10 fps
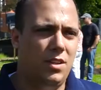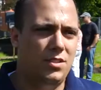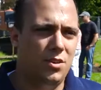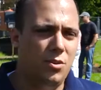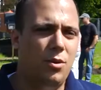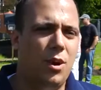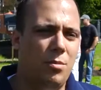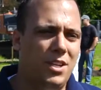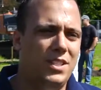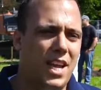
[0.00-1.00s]
this new
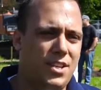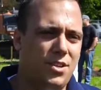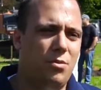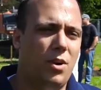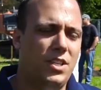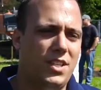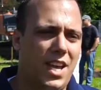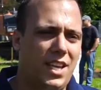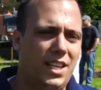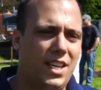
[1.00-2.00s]
urbanization where he's
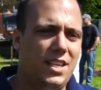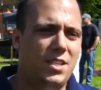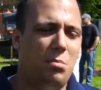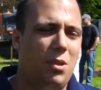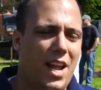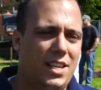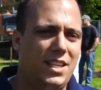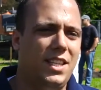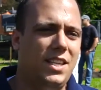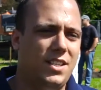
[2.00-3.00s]
taking these and
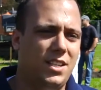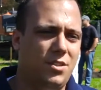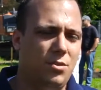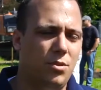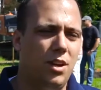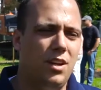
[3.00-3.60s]
planting these into